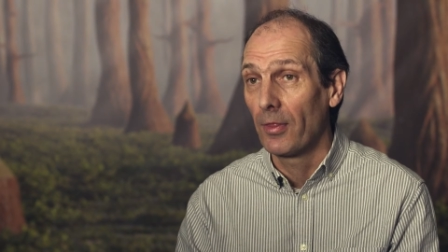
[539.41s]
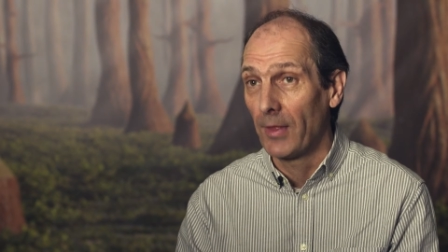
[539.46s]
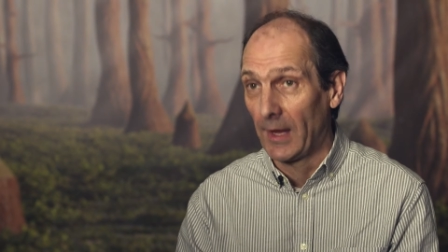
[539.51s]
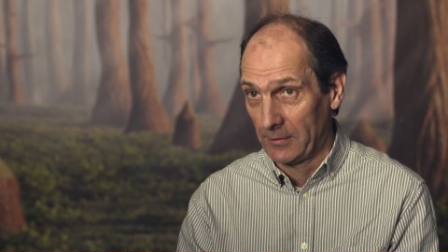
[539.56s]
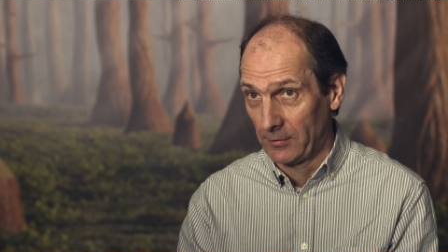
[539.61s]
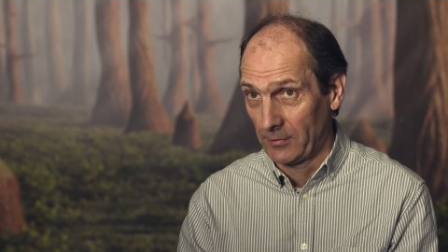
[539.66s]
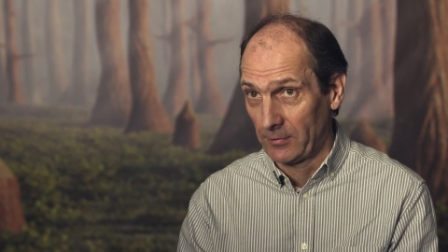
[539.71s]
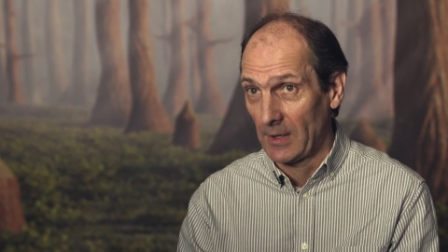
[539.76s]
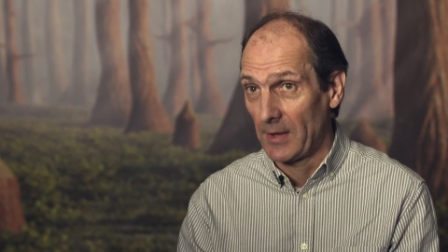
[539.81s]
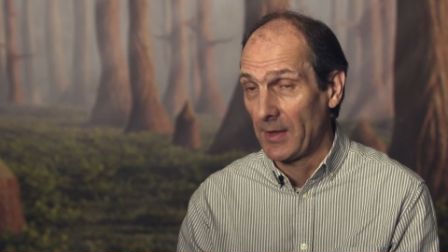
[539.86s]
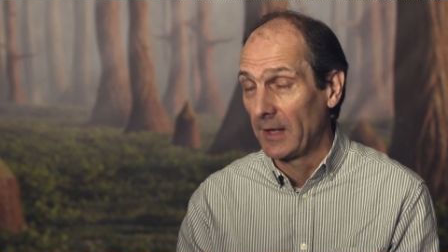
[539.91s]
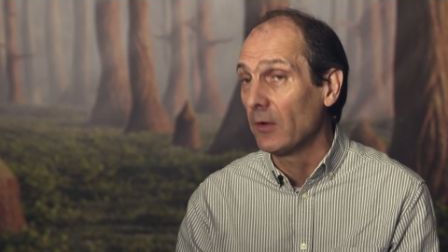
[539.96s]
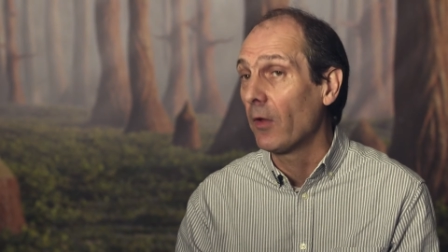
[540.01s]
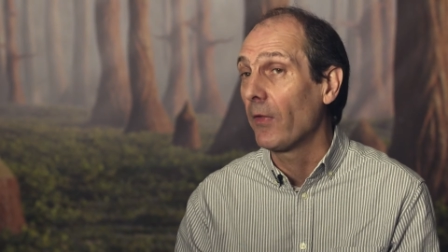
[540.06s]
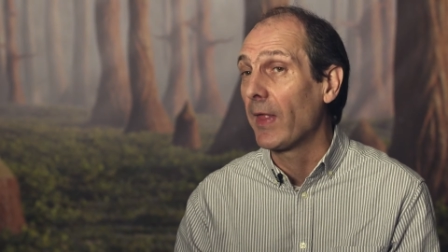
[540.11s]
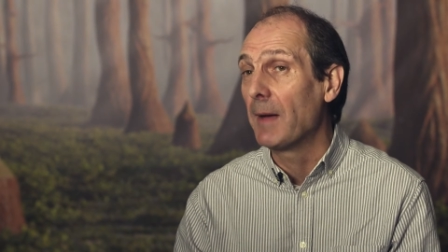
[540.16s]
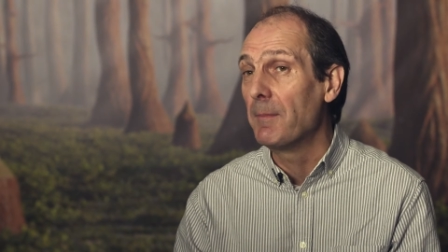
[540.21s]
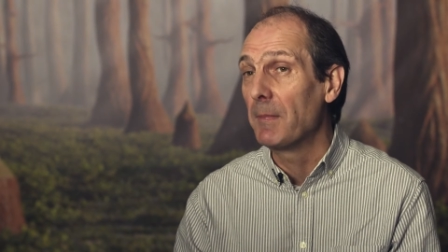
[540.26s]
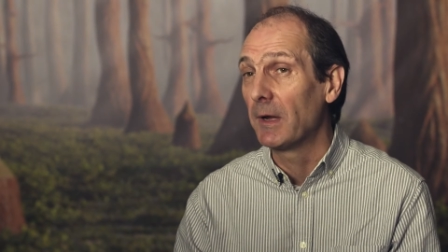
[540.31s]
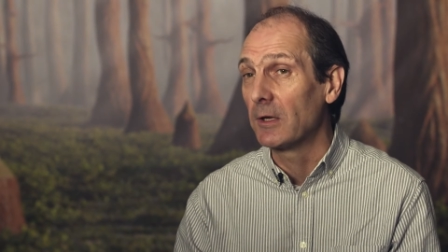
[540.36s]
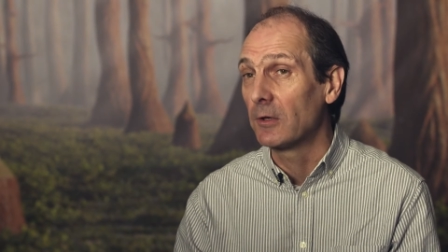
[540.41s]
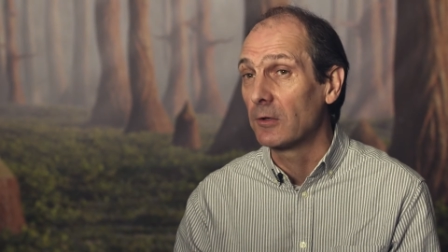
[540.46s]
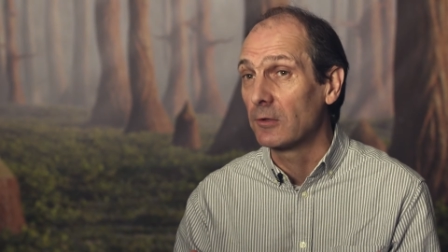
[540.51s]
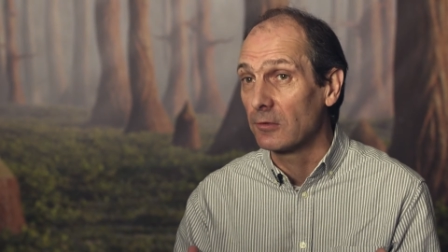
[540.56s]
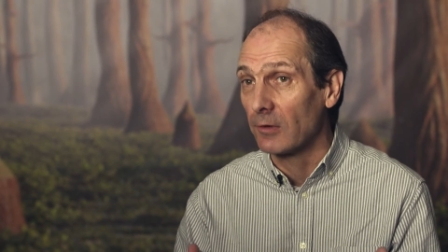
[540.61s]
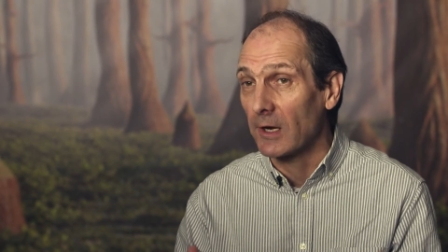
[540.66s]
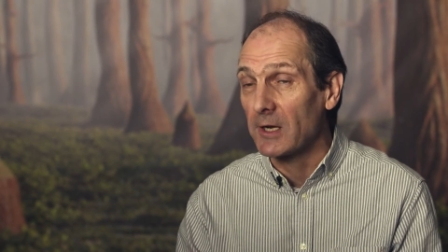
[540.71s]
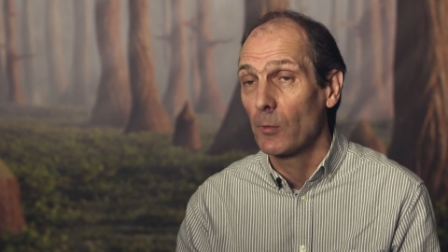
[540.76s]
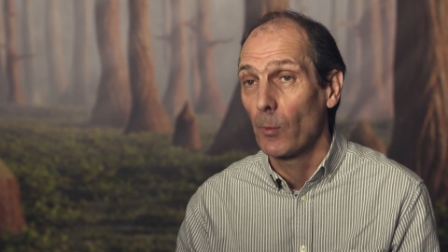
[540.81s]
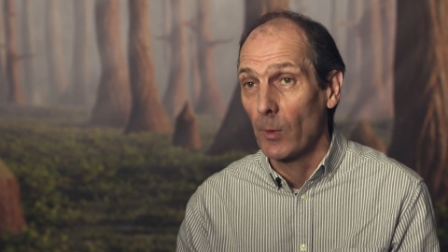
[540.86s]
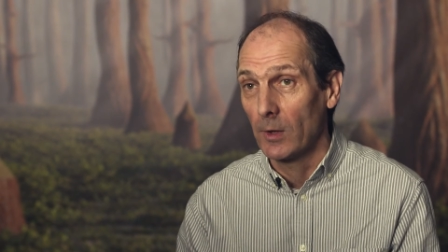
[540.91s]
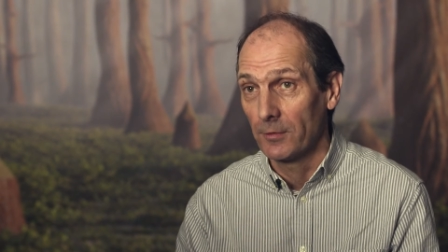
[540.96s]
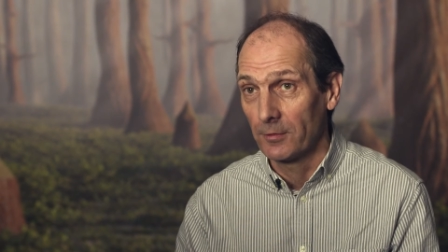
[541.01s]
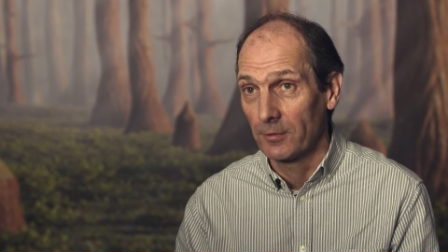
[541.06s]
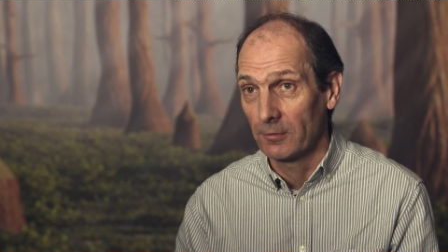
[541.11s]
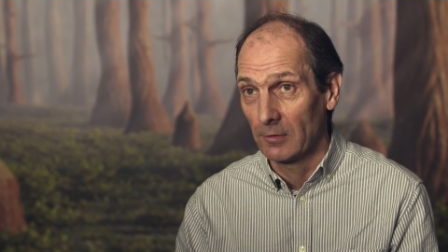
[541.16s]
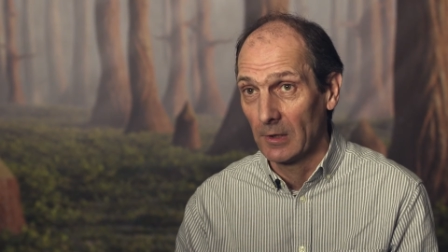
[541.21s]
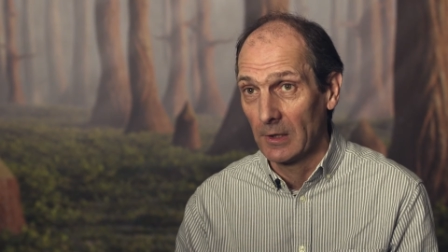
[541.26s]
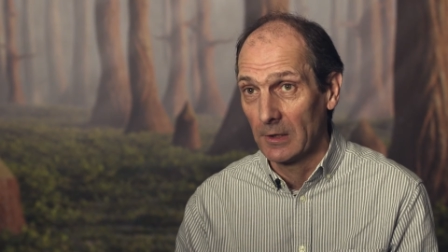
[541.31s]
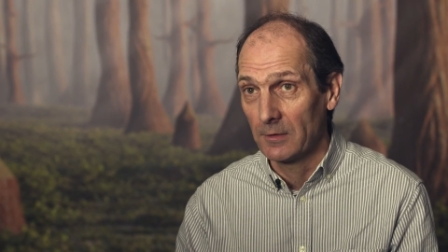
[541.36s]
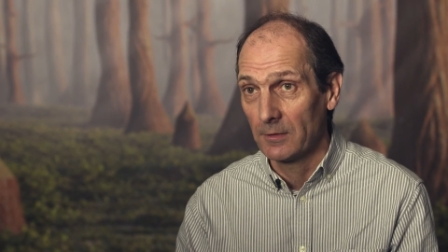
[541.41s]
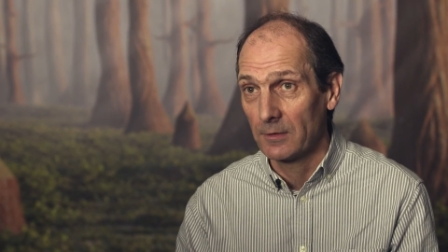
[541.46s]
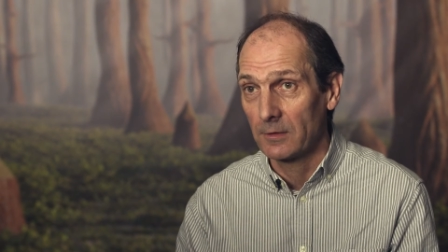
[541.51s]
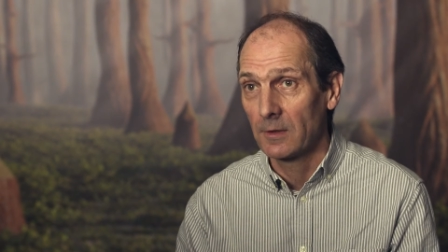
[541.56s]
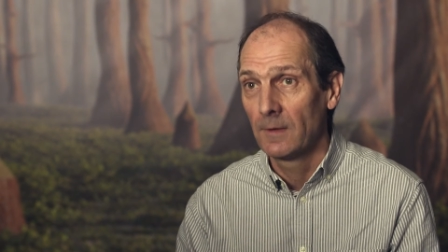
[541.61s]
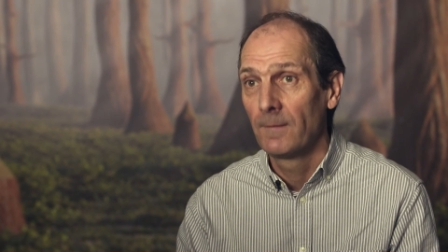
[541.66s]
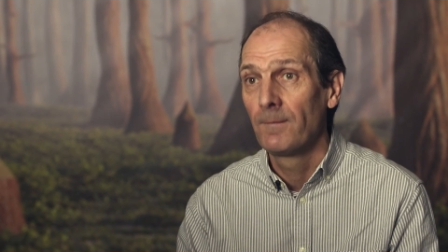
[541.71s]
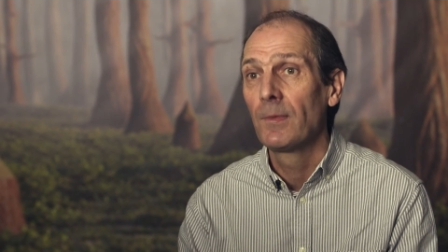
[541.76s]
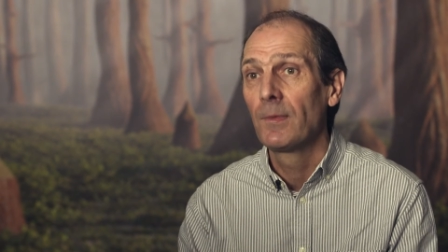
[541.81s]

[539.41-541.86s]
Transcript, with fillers: as you say, there are not that many great ones around,